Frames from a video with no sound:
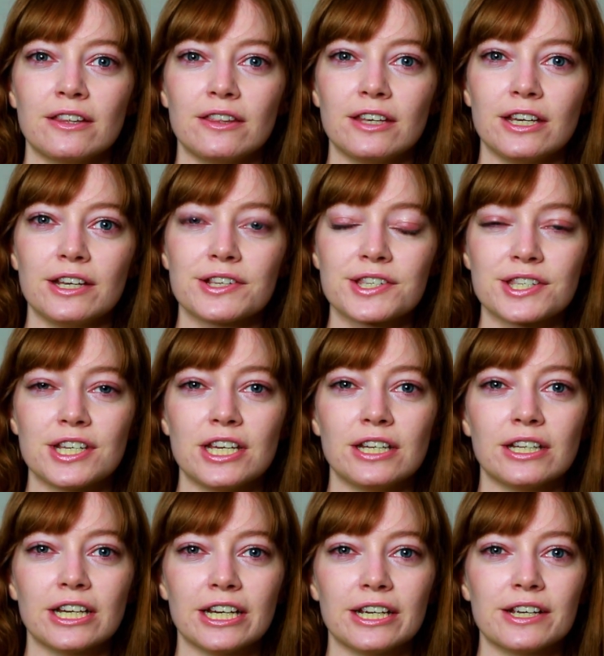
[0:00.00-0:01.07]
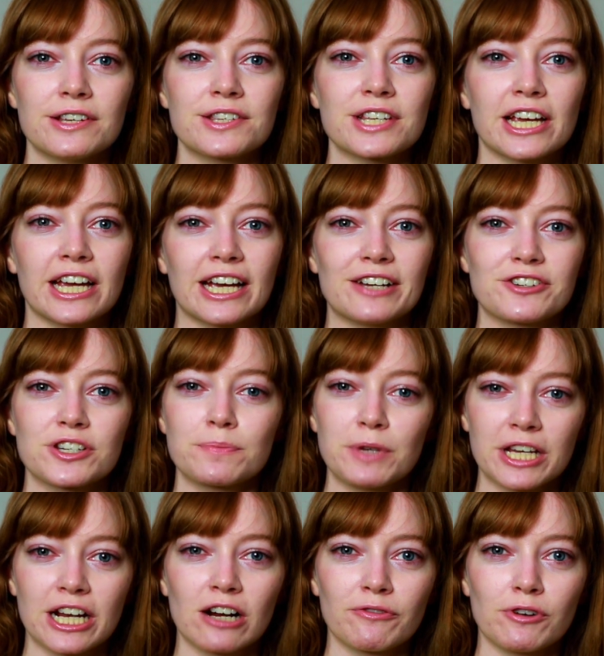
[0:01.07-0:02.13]
the scene is, and just
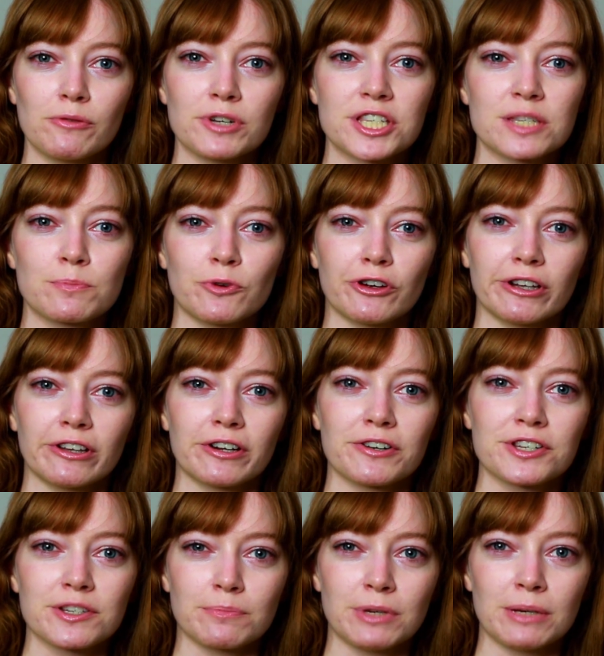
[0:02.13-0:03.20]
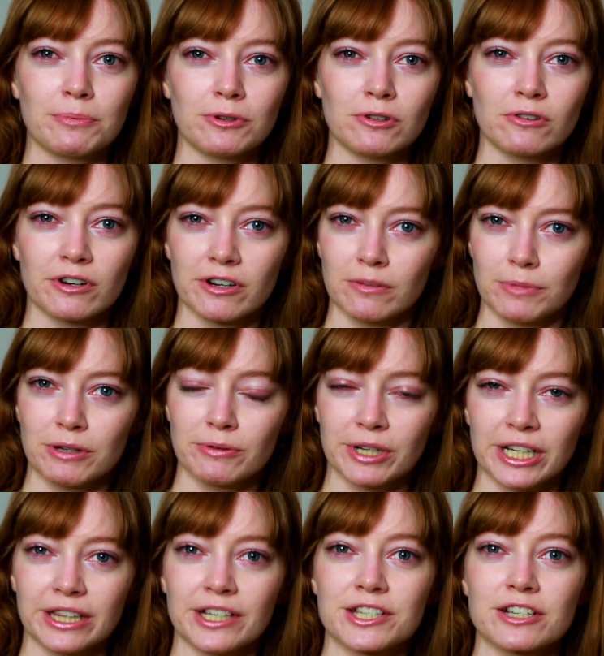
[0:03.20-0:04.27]
be careful with spoilers, so people who are going to be
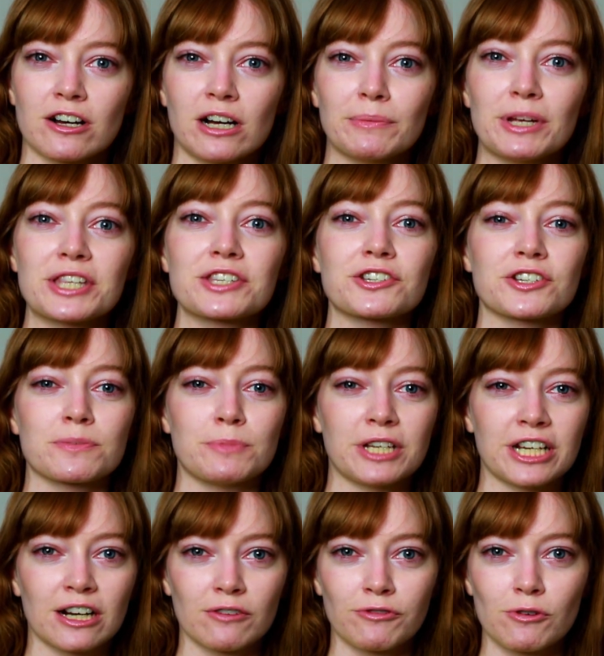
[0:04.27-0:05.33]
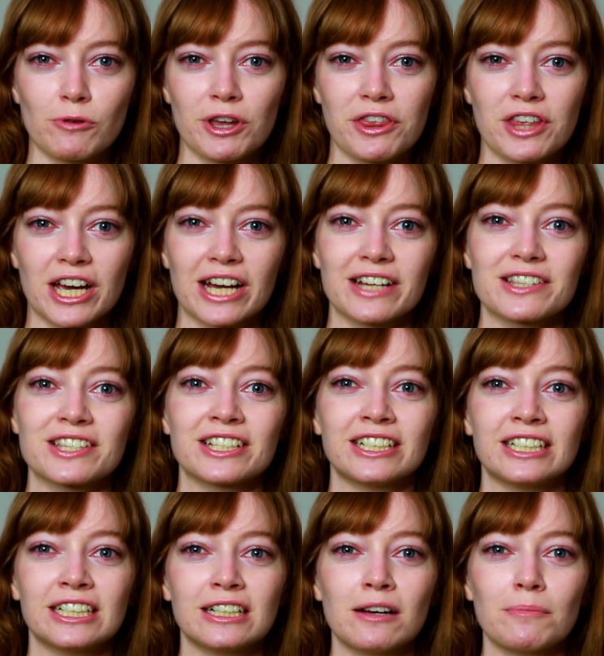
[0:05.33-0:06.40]
reading these comments, just be careful with that
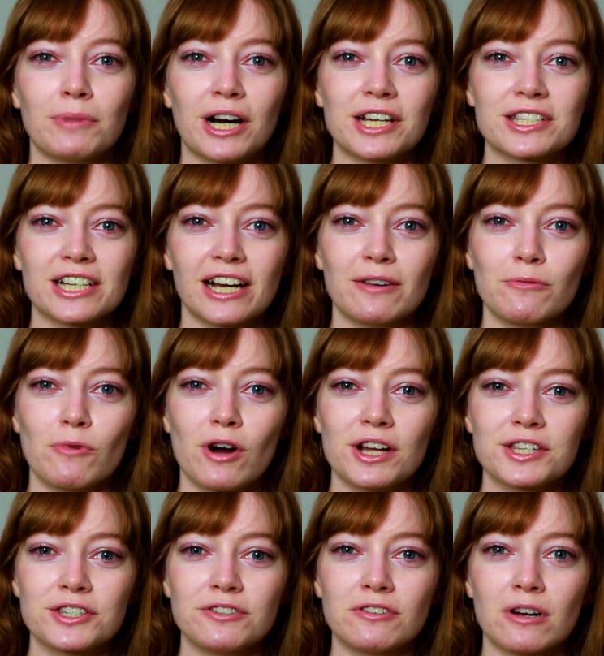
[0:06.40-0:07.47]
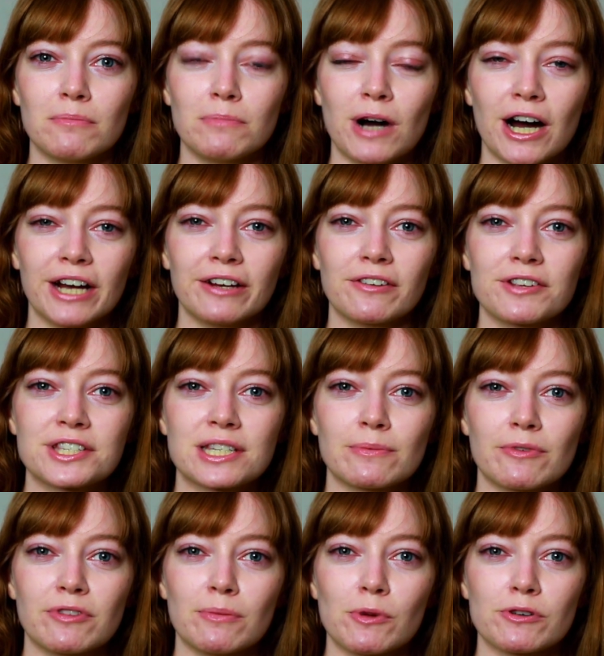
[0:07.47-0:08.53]
but I want to compile
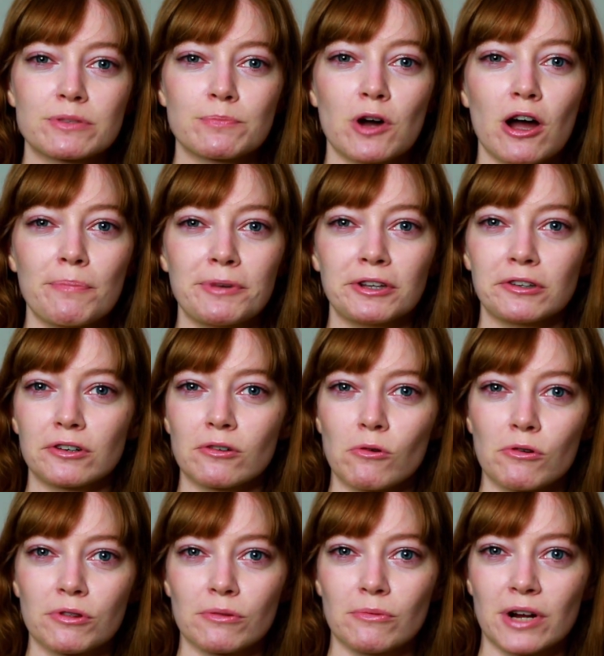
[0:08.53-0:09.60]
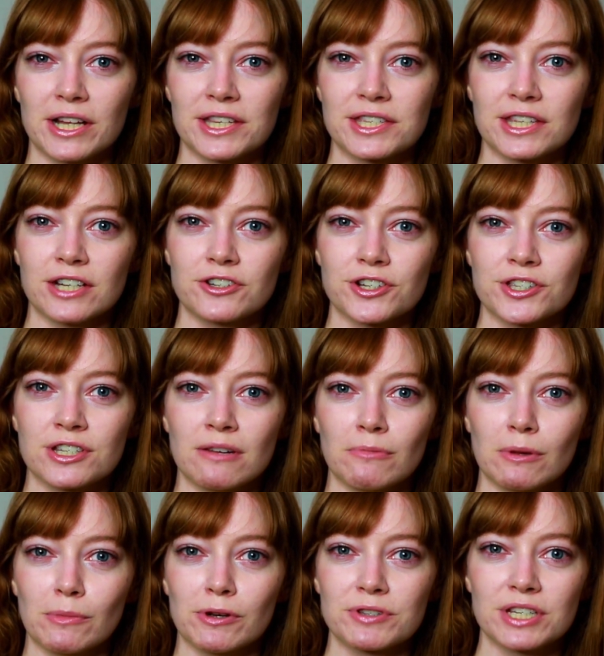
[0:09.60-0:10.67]
some of the most popular or the ones that just
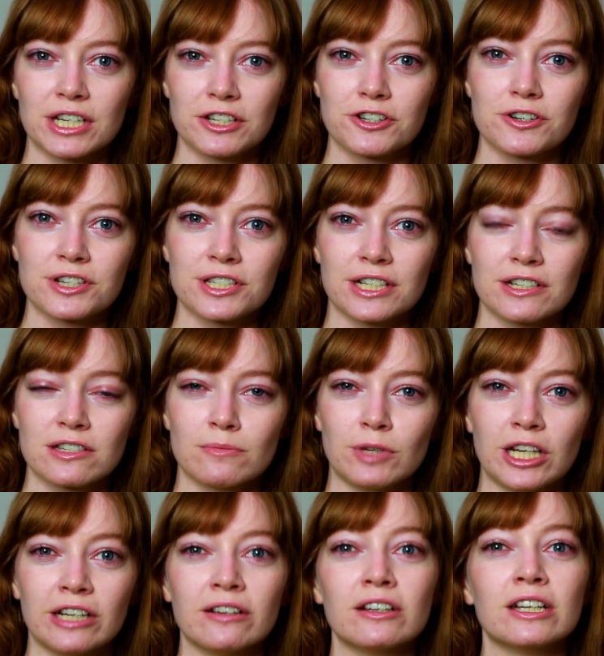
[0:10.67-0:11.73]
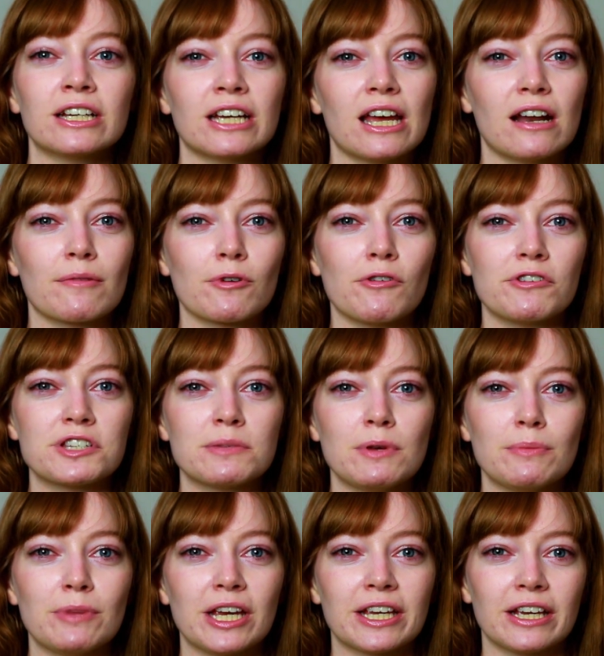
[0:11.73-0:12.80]
seem the most interesting to me, and I'm going to
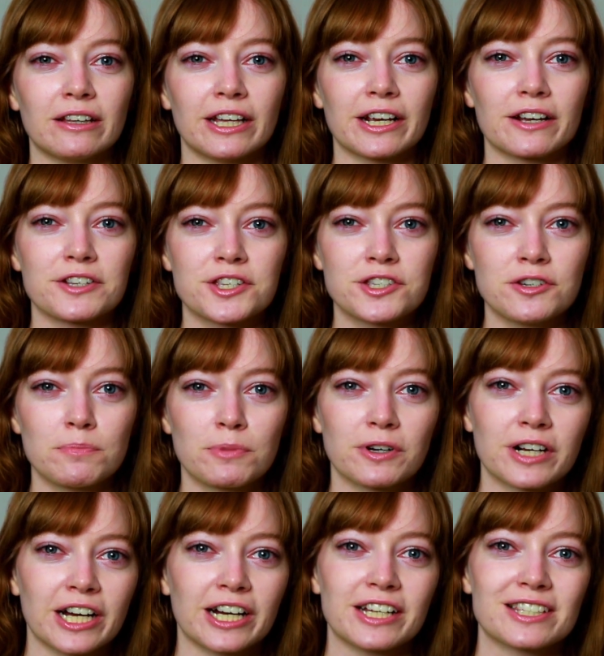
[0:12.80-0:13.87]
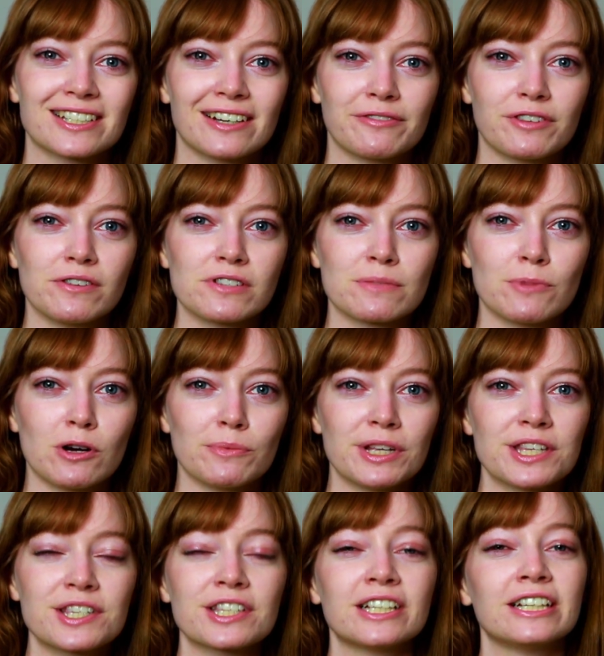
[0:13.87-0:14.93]
be making like a supercut of those
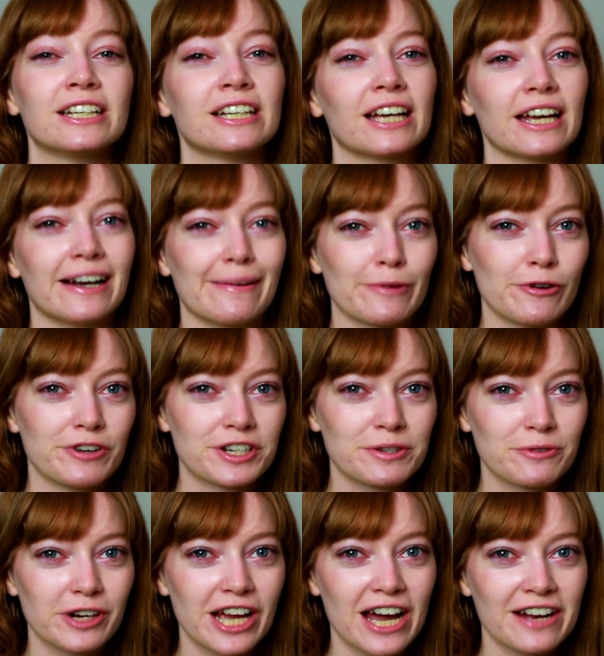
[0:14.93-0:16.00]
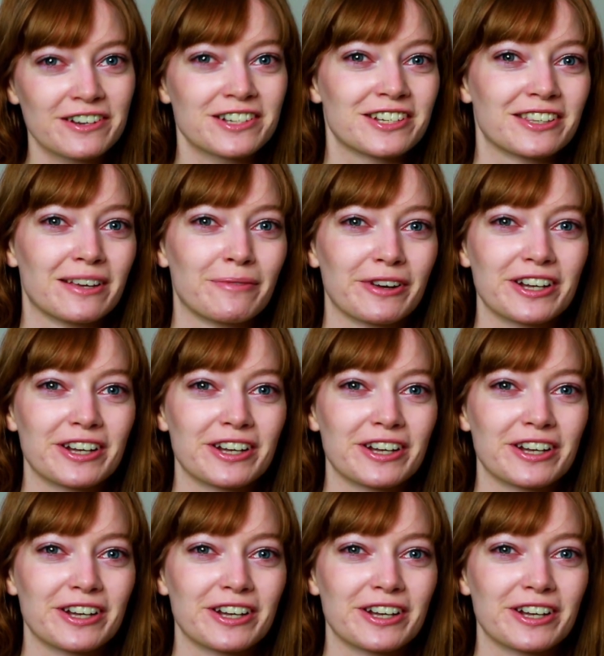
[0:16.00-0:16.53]
moments, and I'm going to react to them.